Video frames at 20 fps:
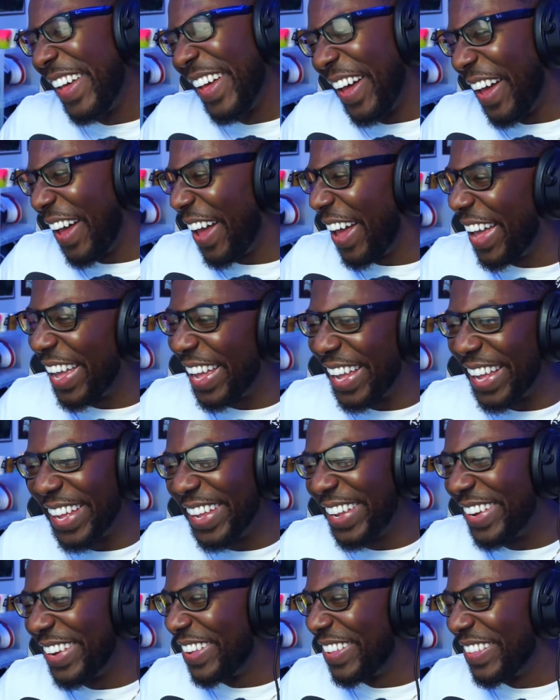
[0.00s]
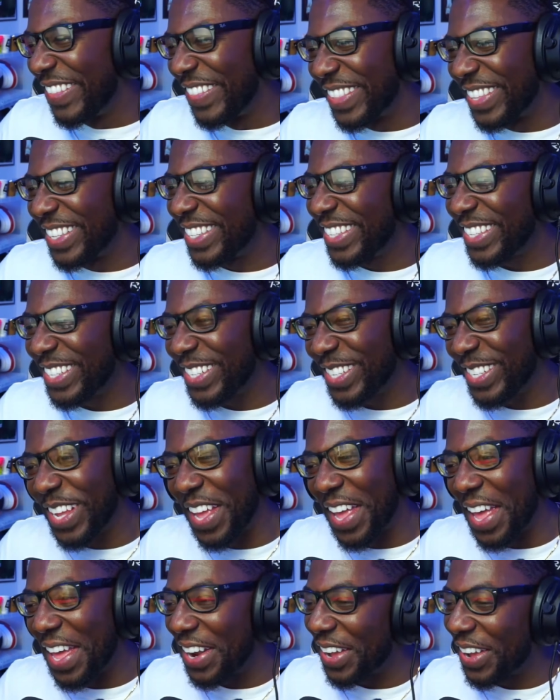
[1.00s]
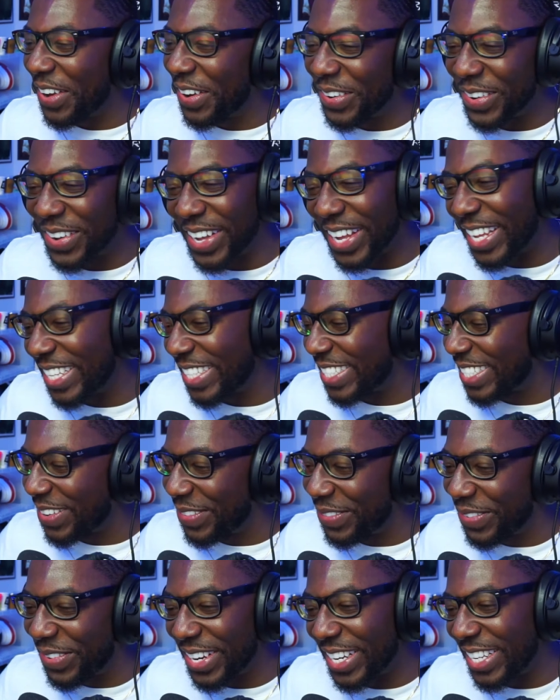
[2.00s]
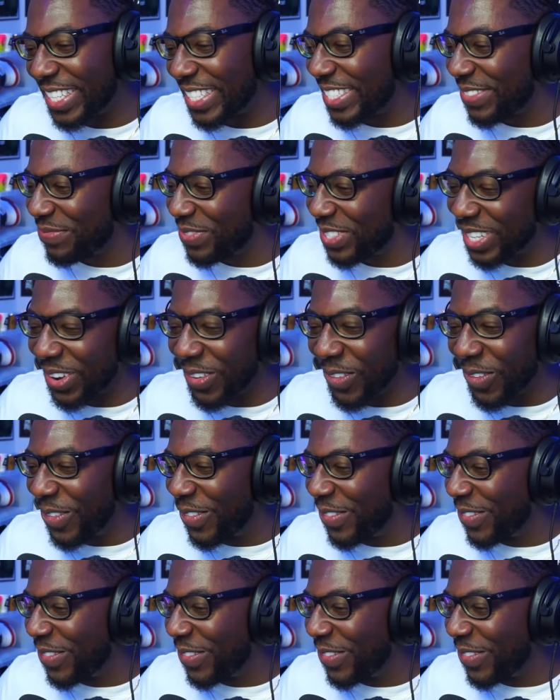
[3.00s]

Hey, she had to go get some for this show.